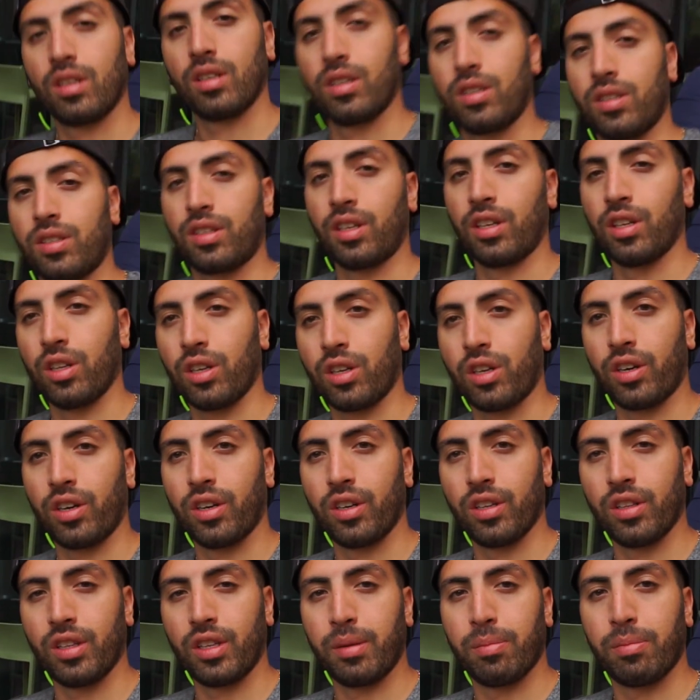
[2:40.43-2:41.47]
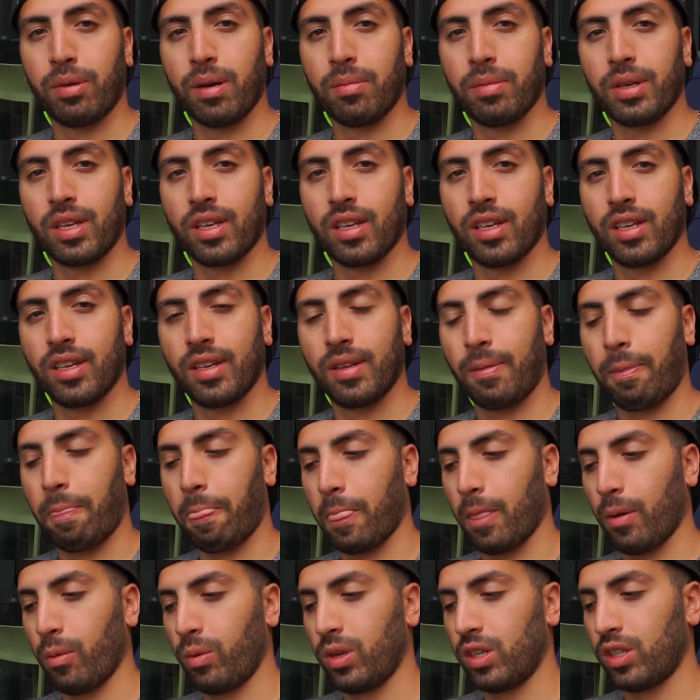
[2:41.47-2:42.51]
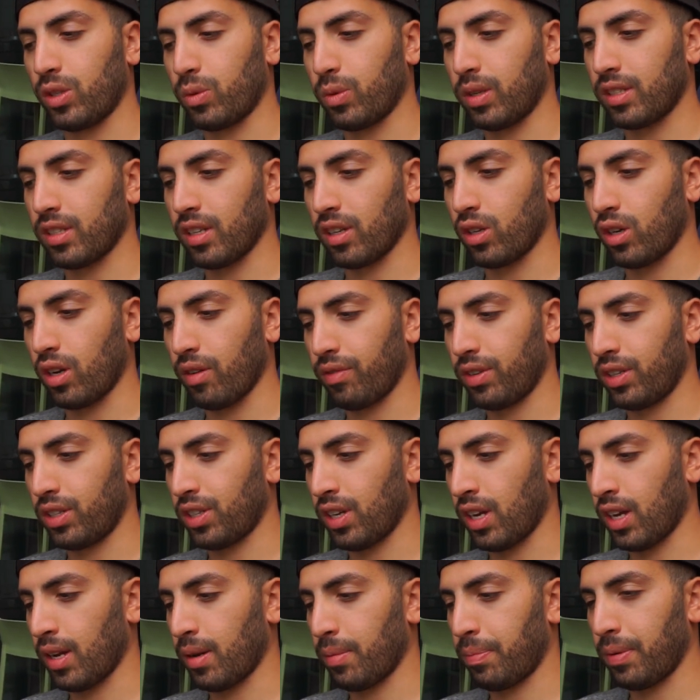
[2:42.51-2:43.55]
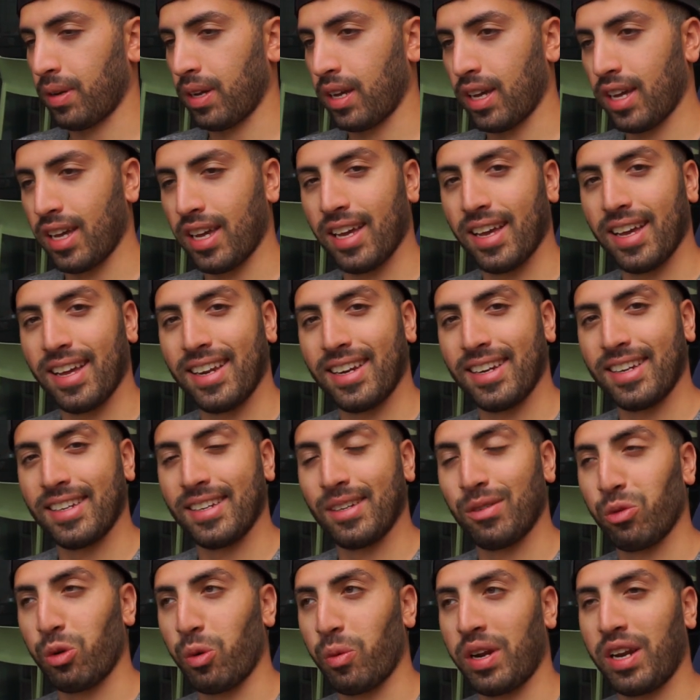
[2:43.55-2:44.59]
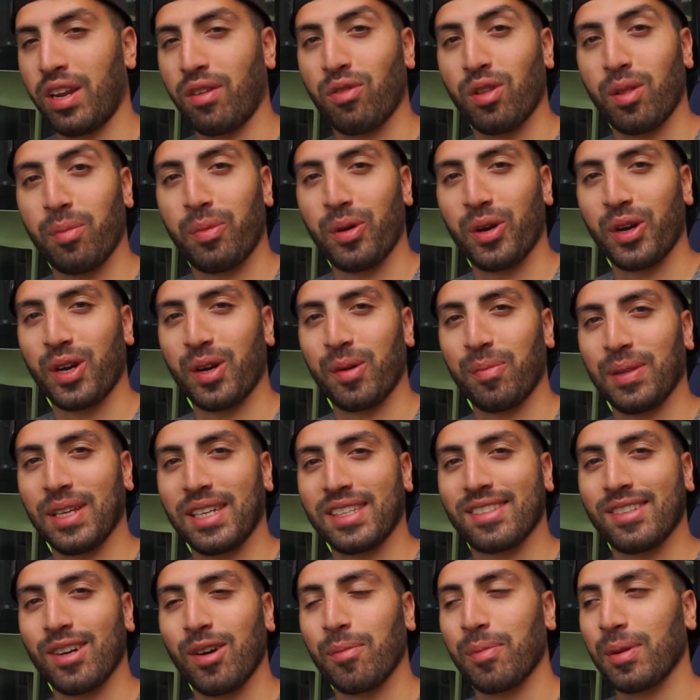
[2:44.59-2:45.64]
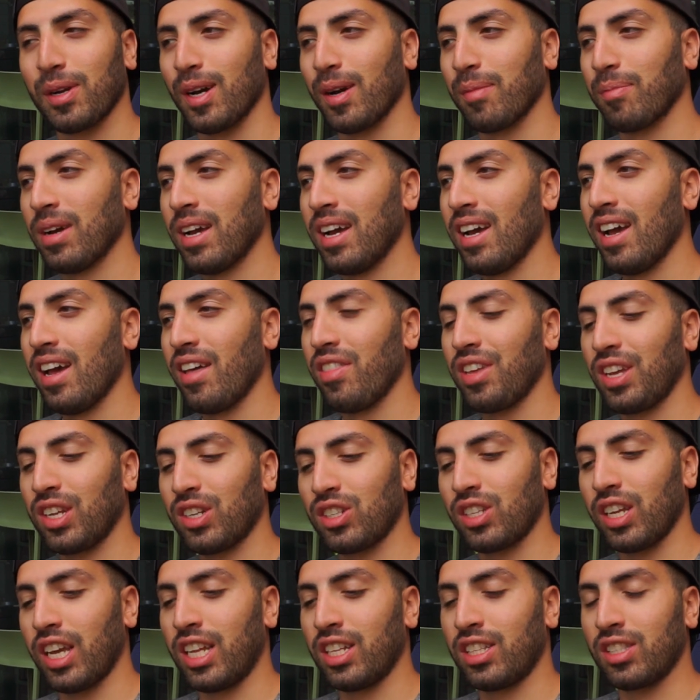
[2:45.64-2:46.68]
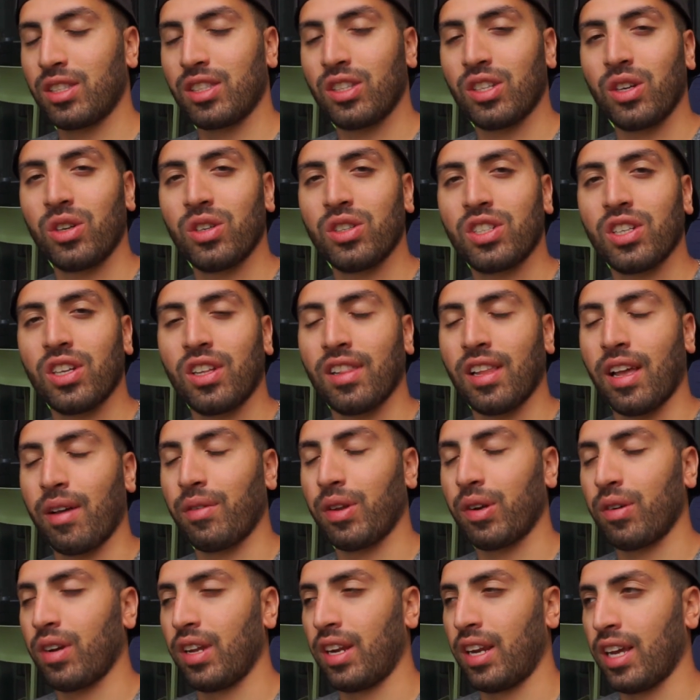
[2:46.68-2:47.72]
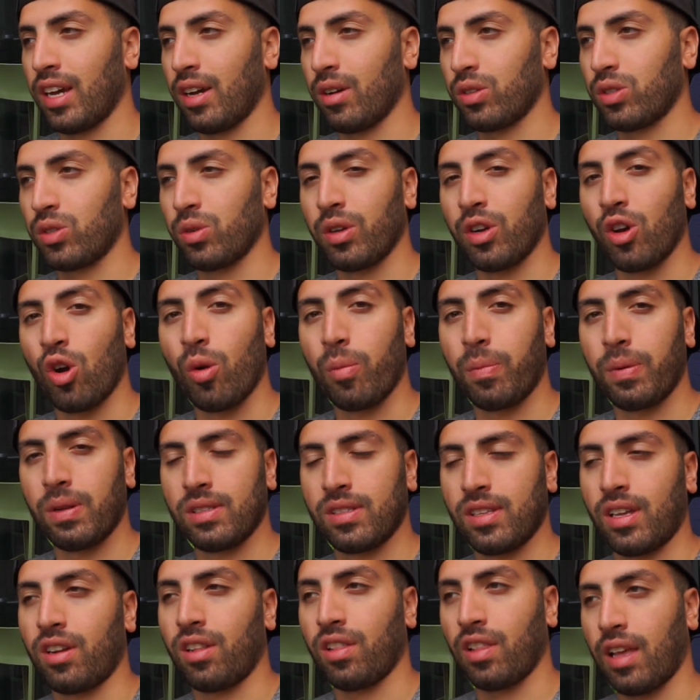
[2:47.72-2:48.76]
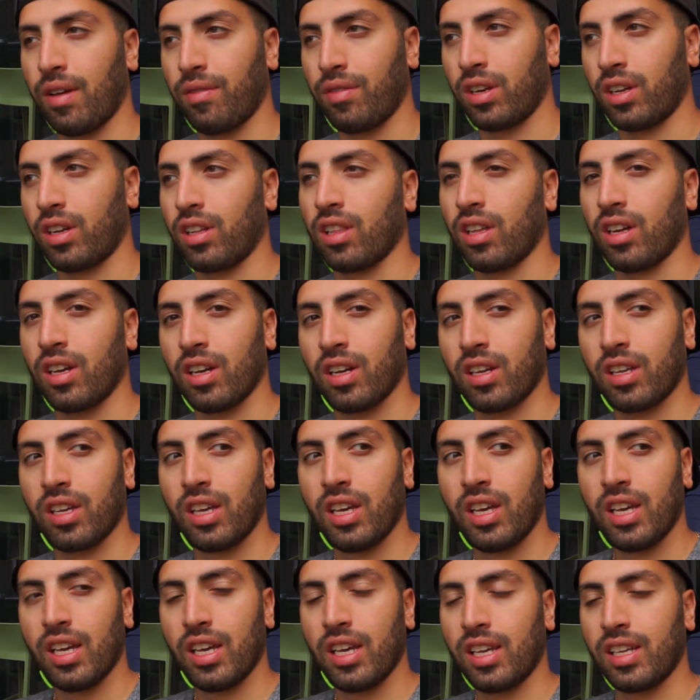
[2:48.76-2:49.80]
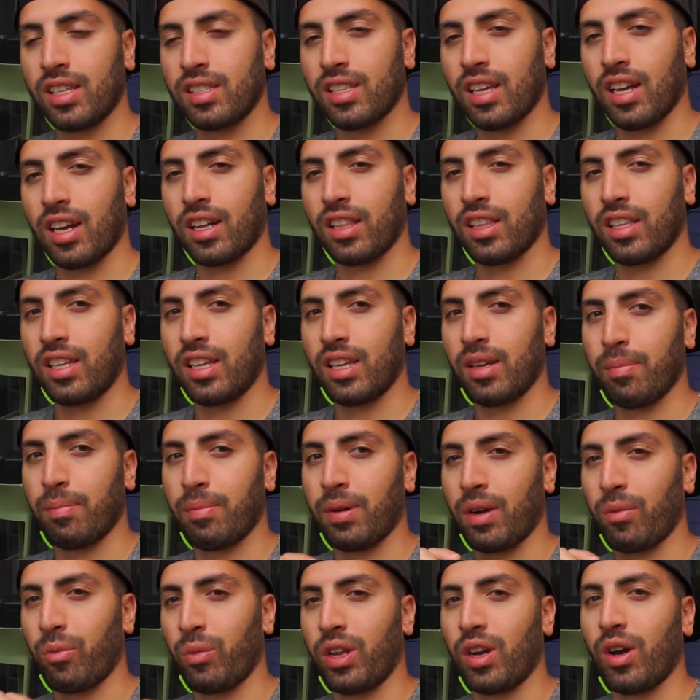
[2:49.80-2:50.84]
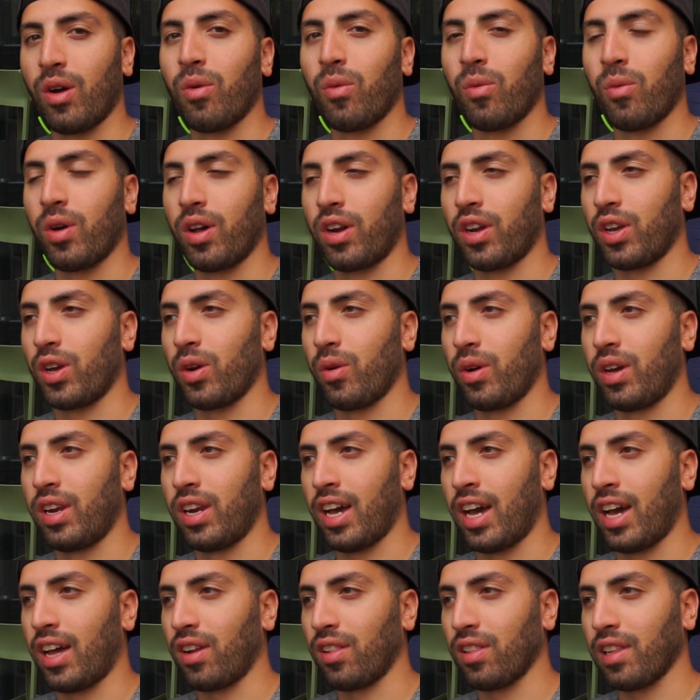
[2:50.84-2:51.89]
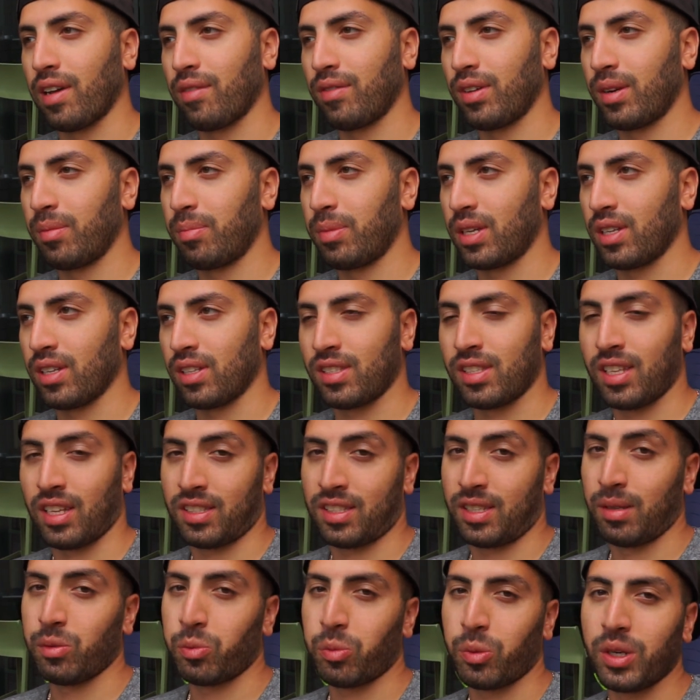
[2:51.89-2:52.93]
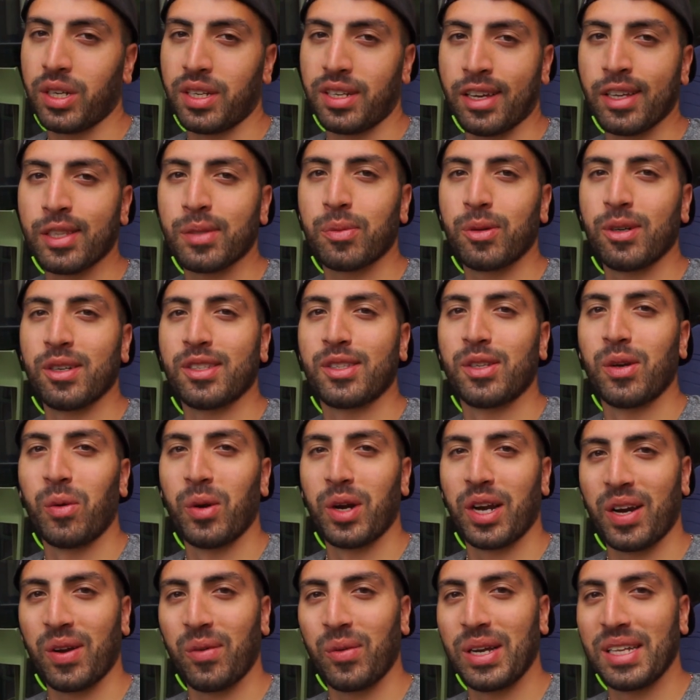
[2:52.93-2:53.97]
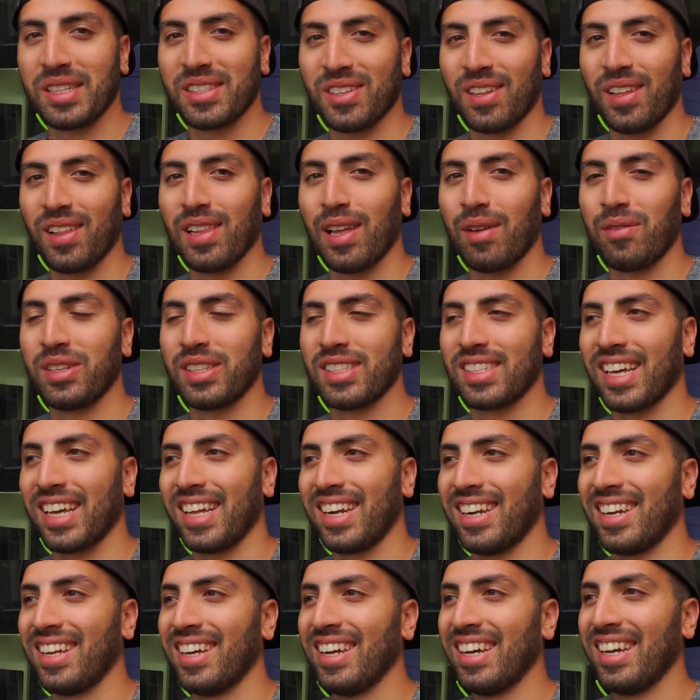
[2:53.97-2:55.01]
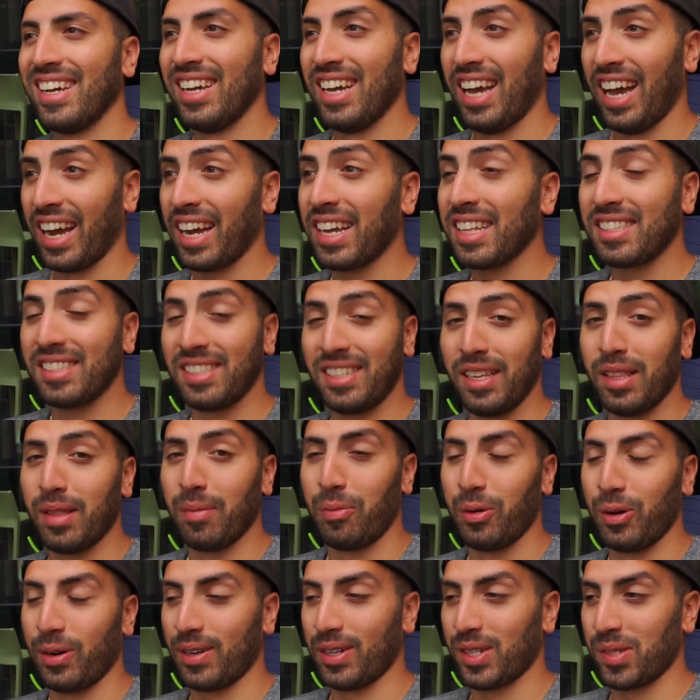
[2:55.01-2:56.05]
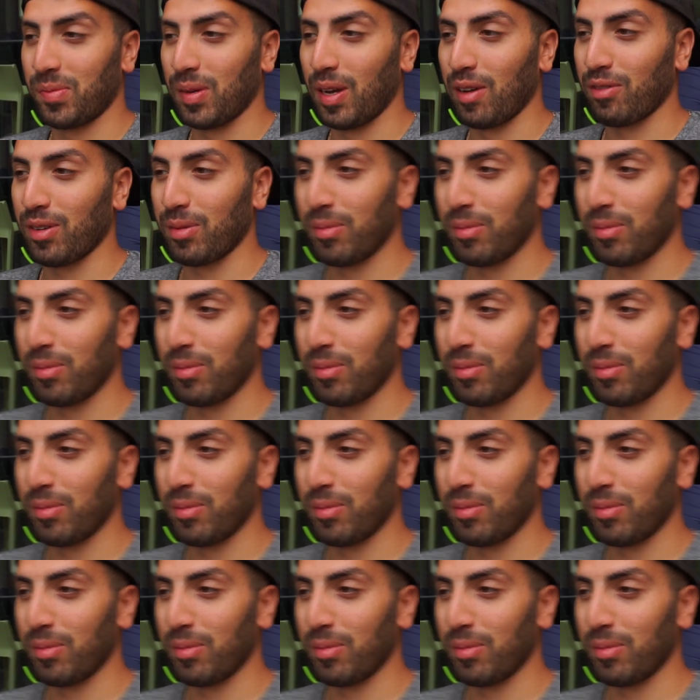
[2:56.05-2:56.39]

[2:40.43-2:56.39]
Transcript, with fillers: Still currently bumming it we just went to a coffee shop and we're waiting for the burger place to open up. it's turned to 11 right now, so it opens at 11 o'clock exactly. But we don't want to go in at 11 because that seems pretty desperate, so we're gonna wait till 11:10. I can see the burger spot